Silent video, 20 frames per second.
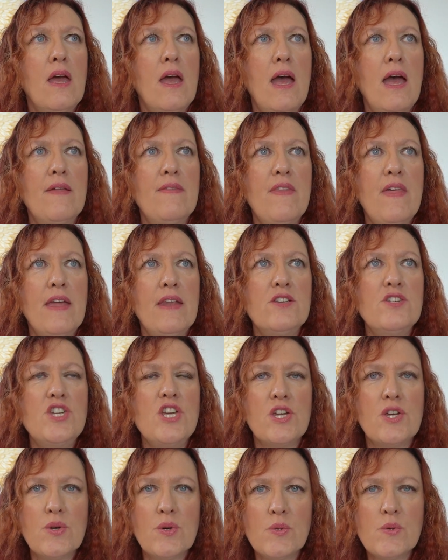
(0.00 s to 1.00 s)
And then
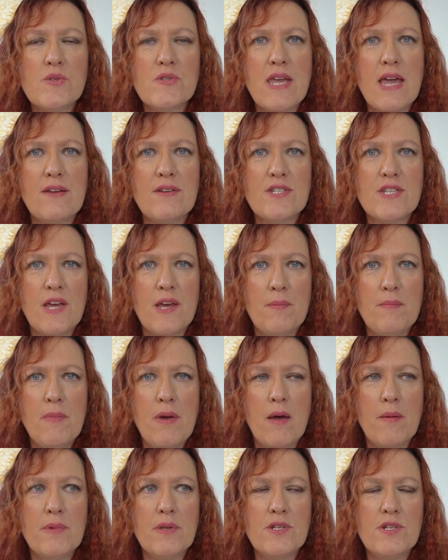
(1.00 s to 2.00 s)
she calls out to her
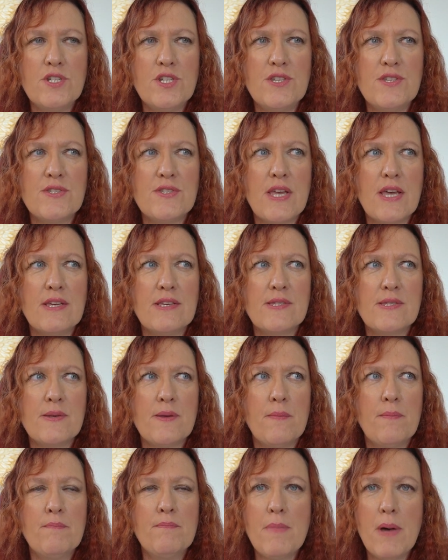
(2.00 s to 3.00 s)
mum and she says,
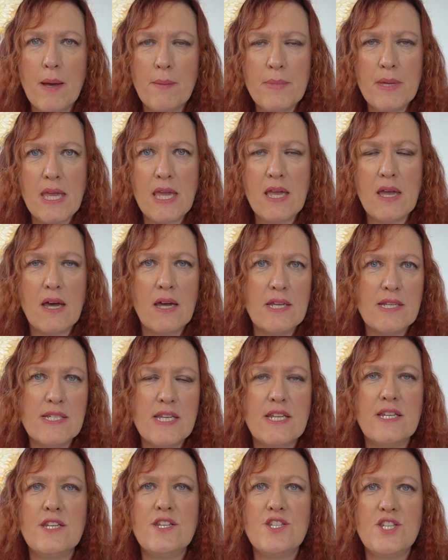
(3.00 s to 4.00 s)
mummy, I
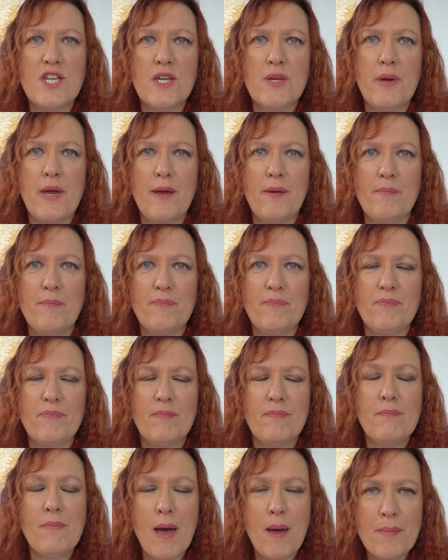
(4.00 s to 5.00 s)
didn't do it.
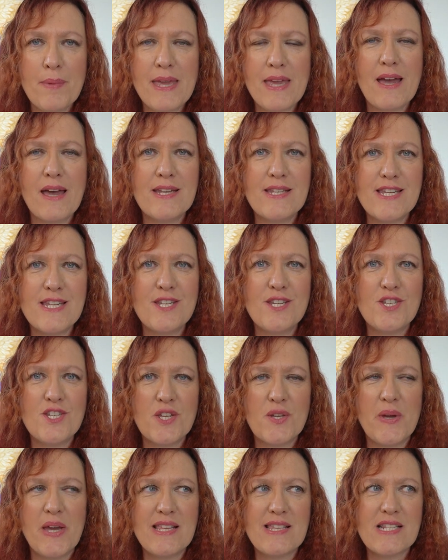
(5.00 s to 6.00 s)
Mummy, I didn't do
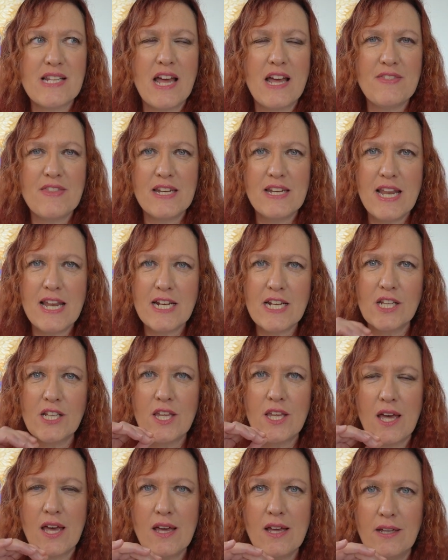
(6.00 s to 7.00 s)
it. It's like the little
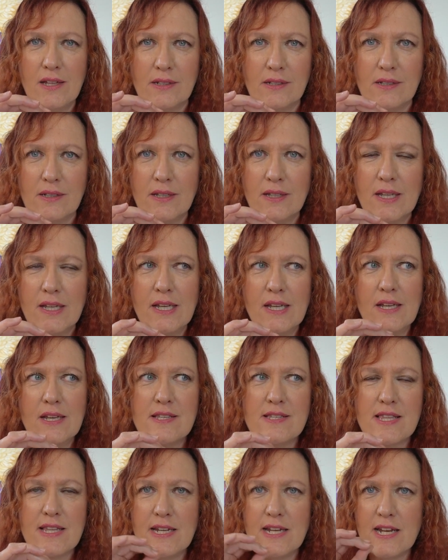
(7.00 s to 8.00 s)
girl.
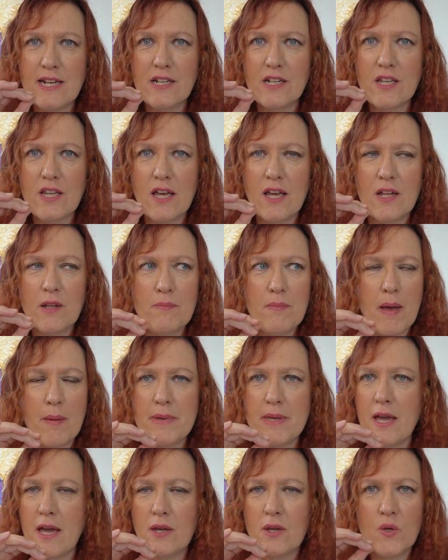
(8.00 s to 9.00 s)
It's the little girl.
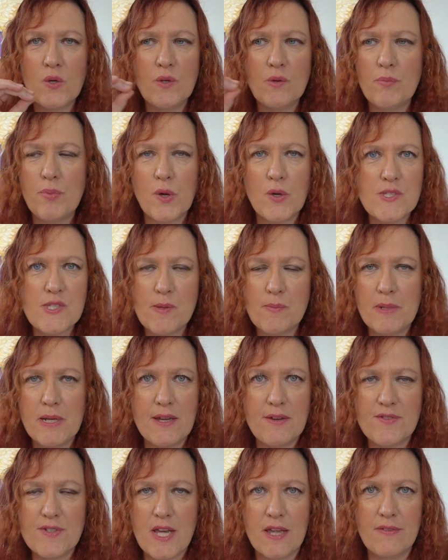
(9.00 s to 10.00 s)
Mummy, I couldn't possibly
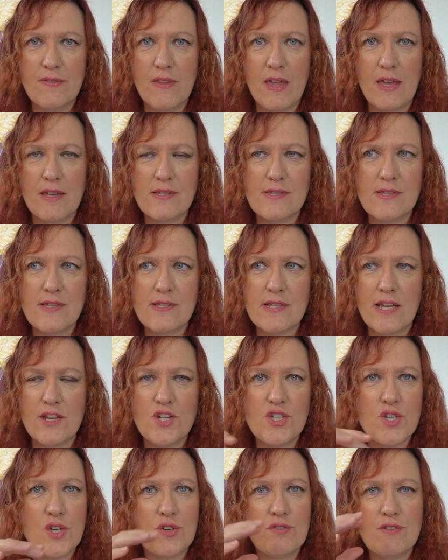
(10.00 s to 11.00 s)
have done this. It's like
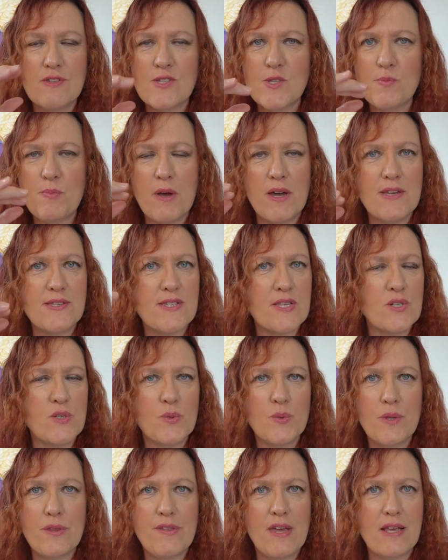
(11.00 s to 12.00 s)
sugar and spice and
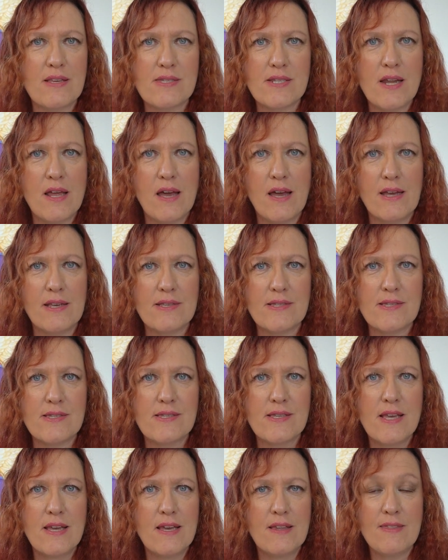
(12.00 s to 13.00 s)
all things
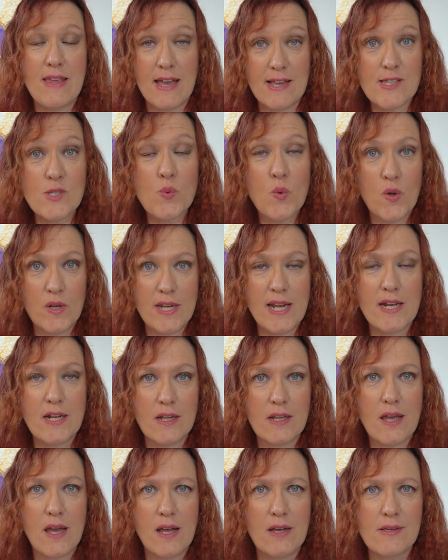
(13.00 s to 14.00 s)
nice. That's what
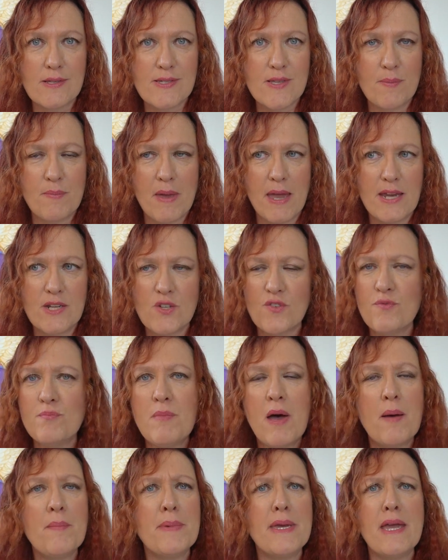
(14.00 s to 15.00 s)
little girls are made of.
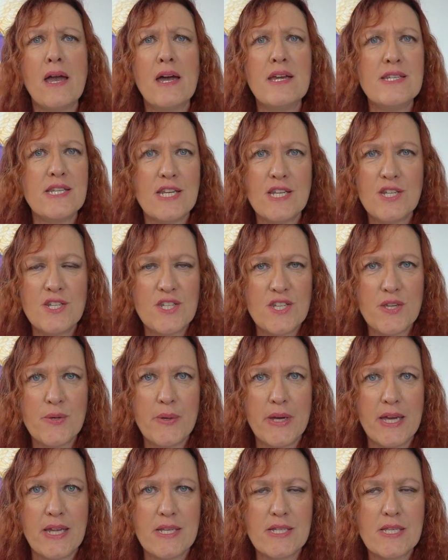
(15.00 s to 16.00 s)
Mummy, I didn't do
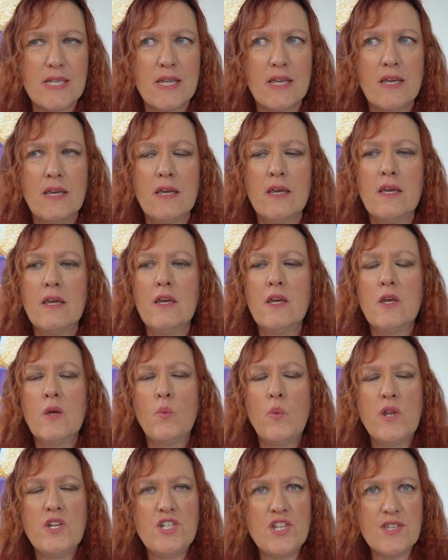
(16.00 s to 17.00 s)
it.
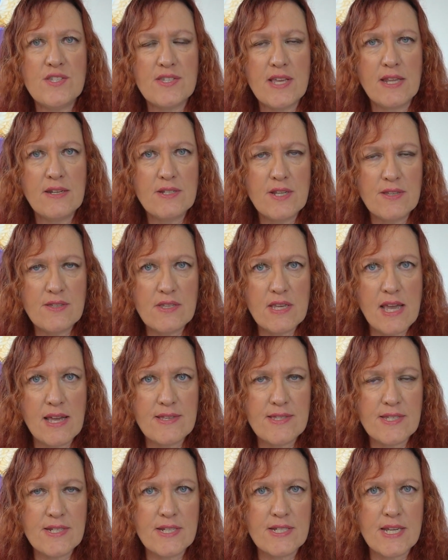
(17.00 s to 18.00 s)
When she's sentenced
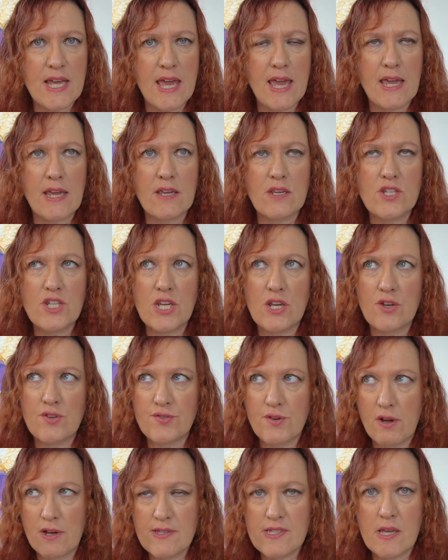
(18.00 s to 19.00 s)
yesterday, she
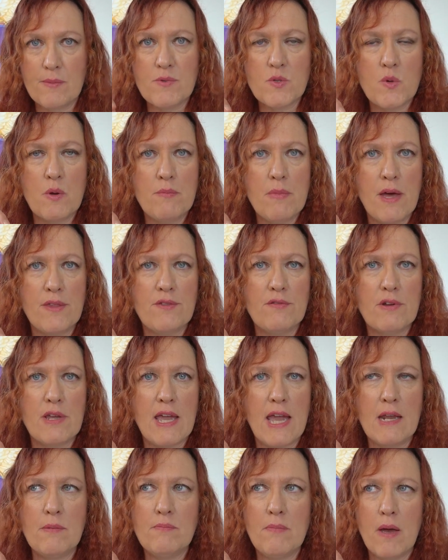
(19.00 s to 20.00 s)
cries up to her mother
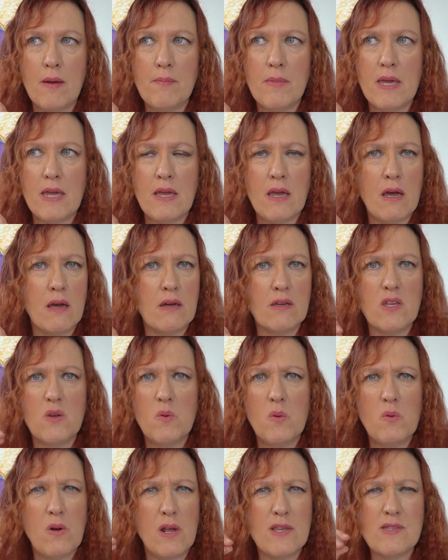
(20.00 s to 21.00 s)
again, mummy, are
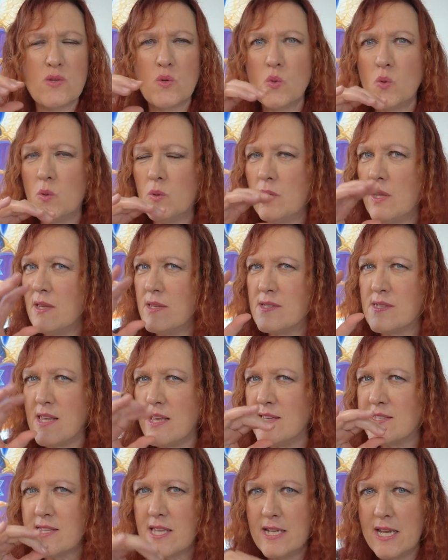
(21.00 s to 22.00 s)
you? It's
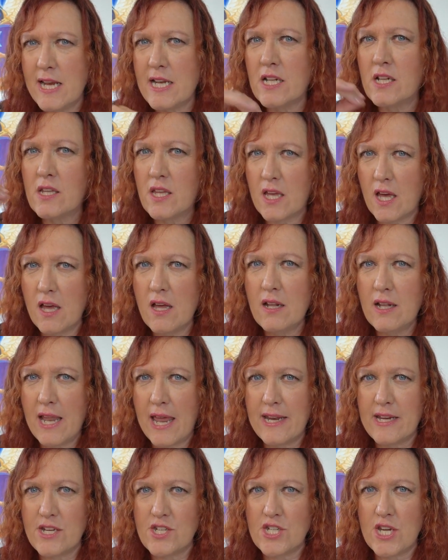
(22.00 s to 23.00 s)
the little girl
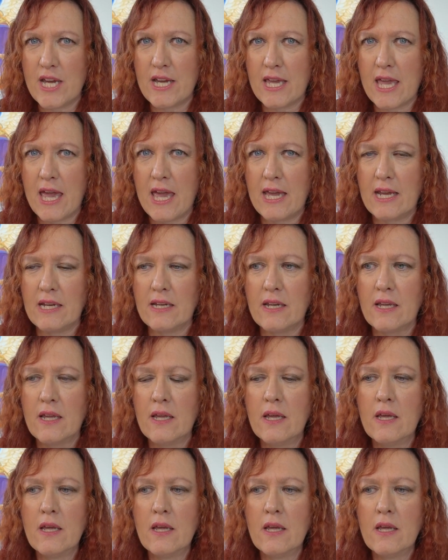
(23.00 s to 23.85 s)
energy again.